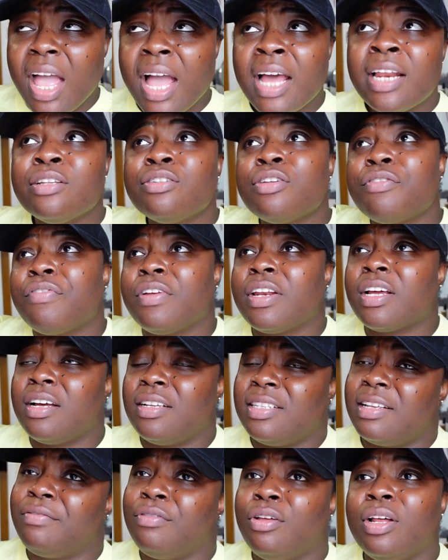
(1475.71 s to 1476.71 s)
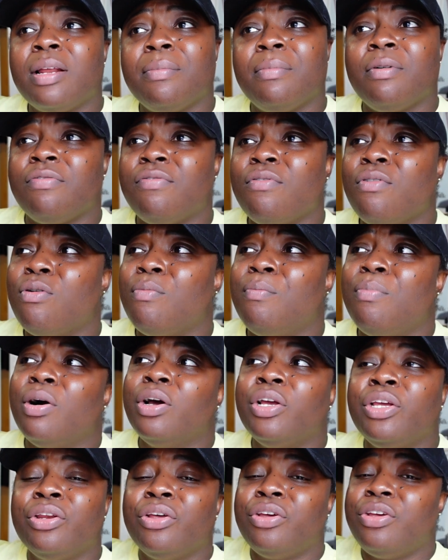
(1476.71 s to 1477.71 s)
And it's so funny because I've done it before,
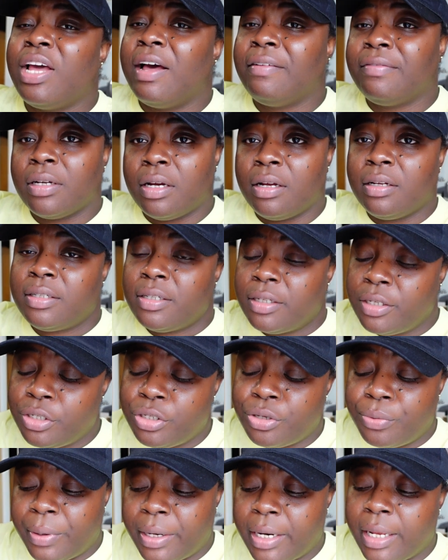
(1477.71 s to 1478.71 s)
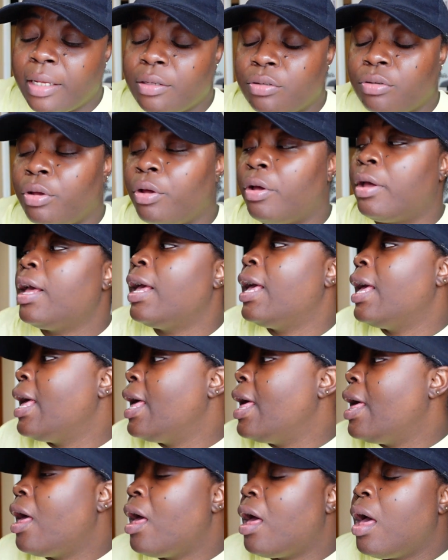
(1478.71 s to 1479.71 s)
but you know, you have to continue doing it. So
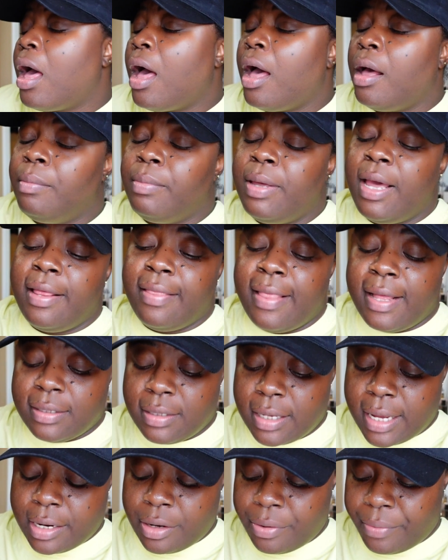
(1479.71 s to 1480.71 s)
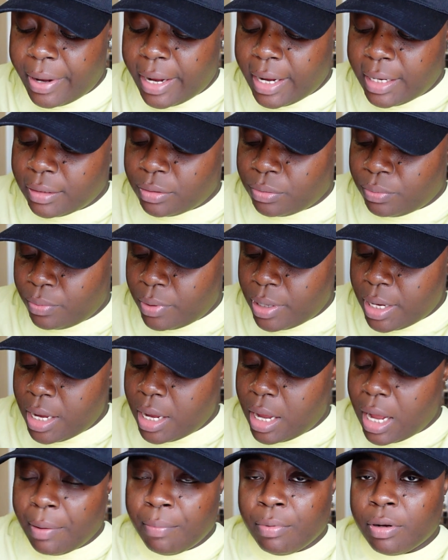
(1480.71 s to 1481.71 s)
yeah, that's it. Anyways,
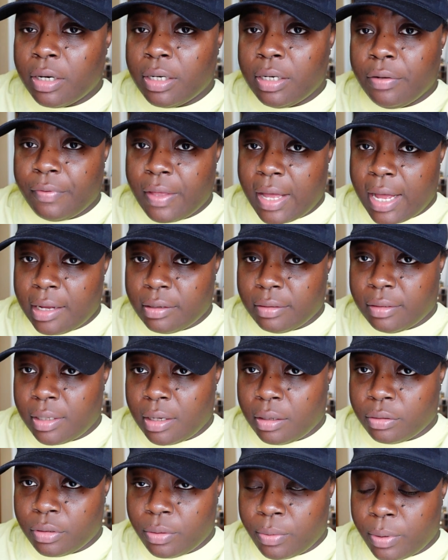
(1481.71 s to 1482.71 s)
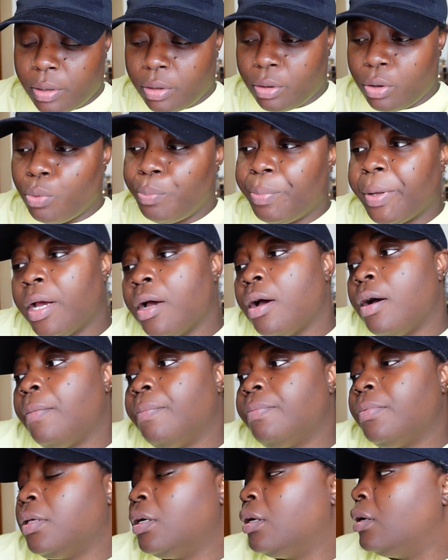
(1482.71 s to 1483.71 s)
I'm gonna leave the house now so we can go pick
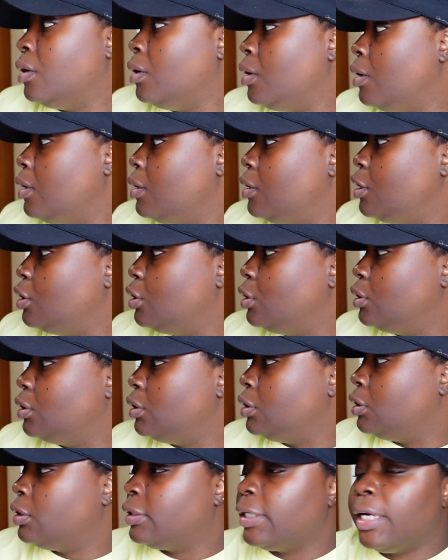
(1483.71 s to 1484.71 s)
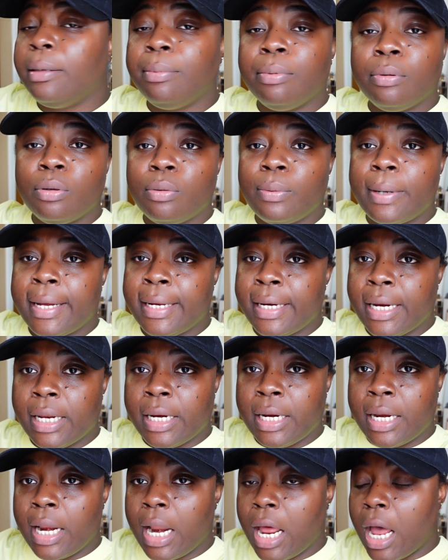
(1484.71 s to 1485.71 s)
up the table, and
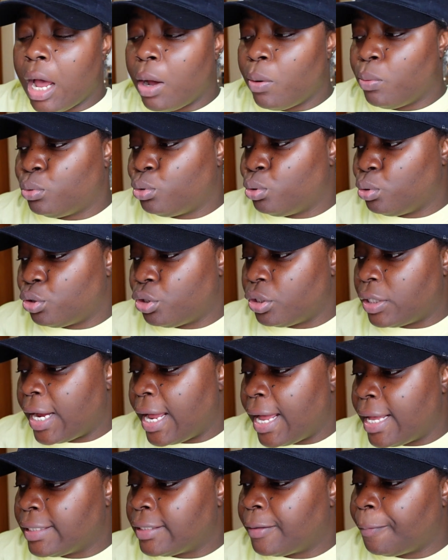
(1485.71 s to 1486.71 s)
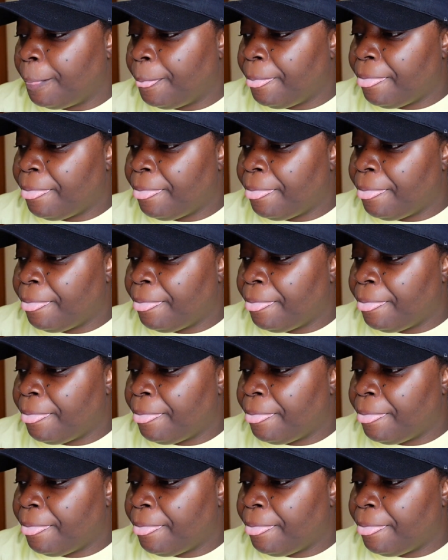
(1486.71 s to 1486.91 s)
then I'll talk to you guys.